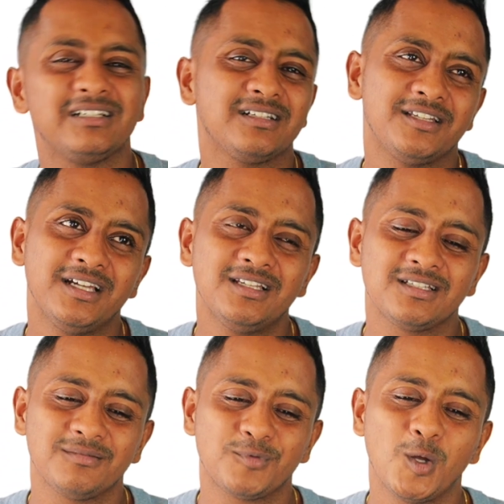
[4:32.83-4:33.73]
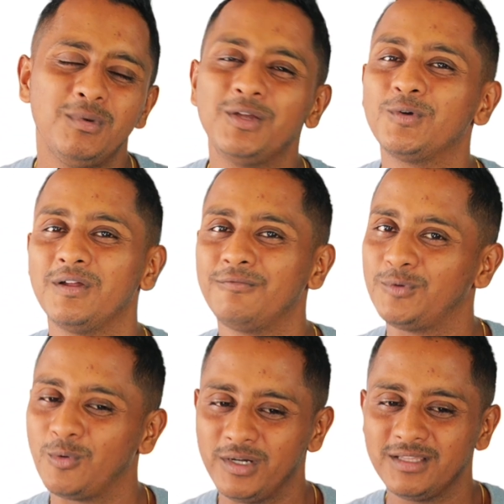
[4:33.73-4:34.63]
Correct. Probably could have
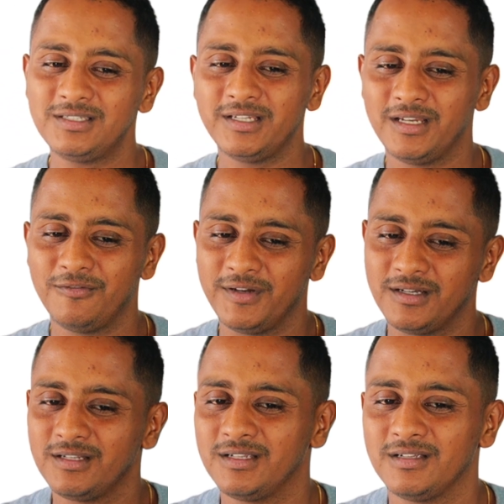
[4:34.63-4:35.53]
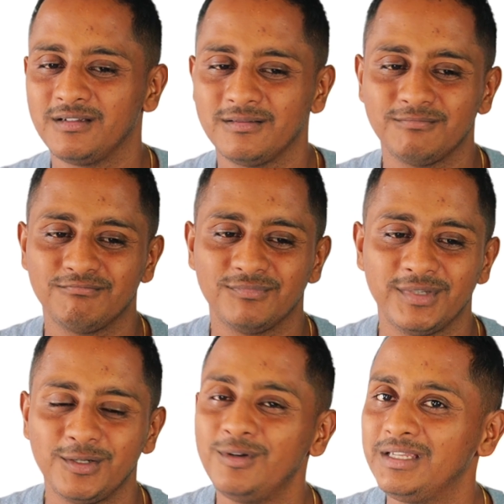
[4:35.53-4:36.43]
told instead if it,
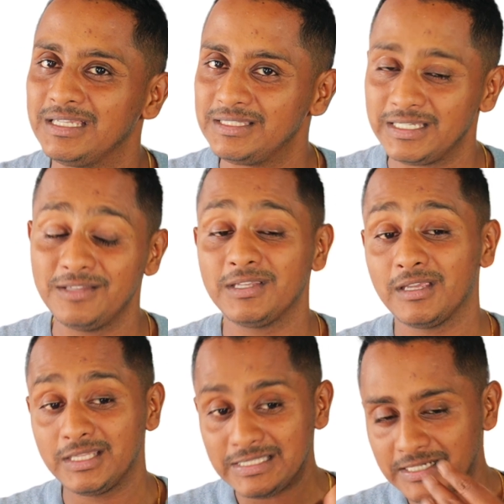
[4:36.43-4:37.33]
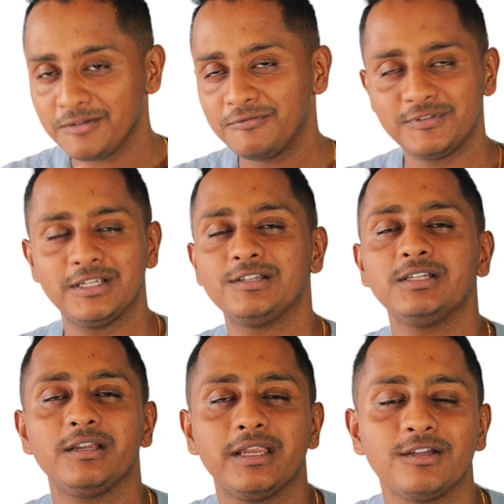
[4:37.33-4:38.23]
instead if
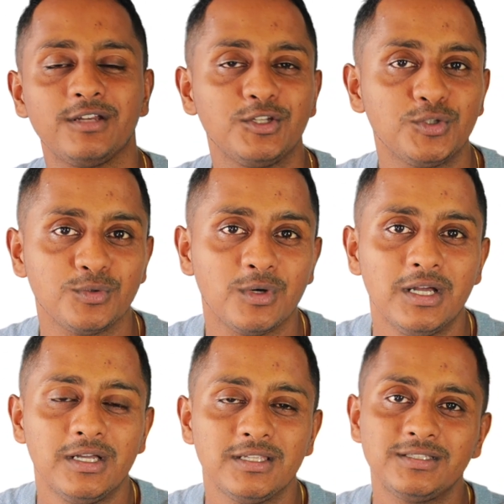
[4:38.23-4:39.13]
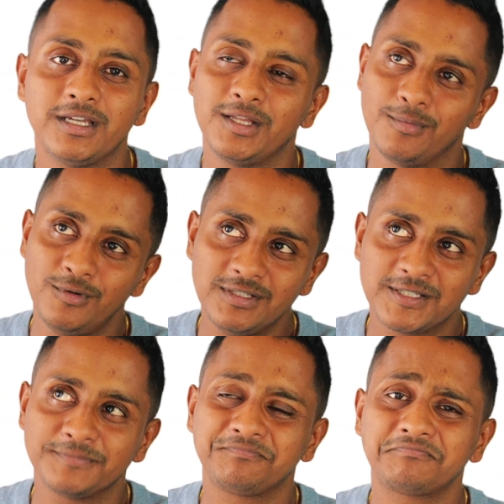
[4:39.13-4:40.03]
children are encouraged to study
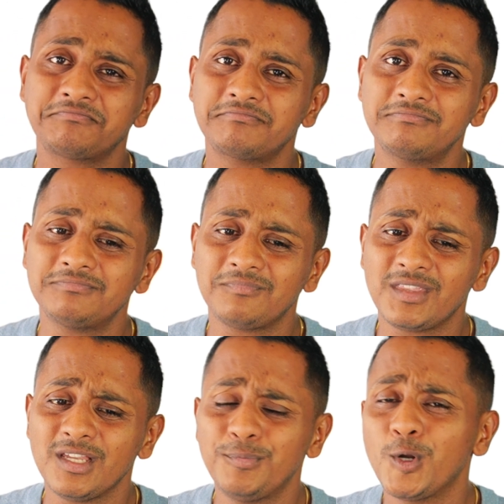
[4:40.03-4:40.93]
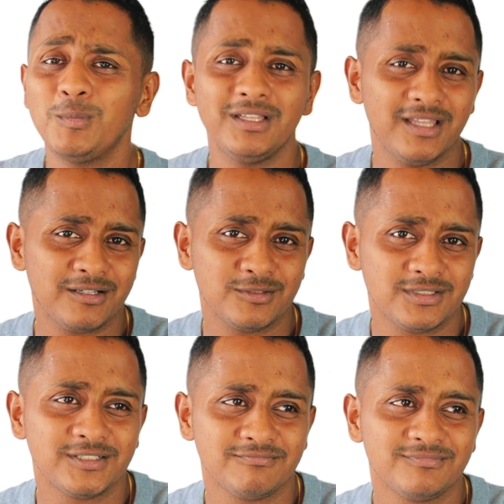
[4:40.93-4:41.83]
books, probably they could.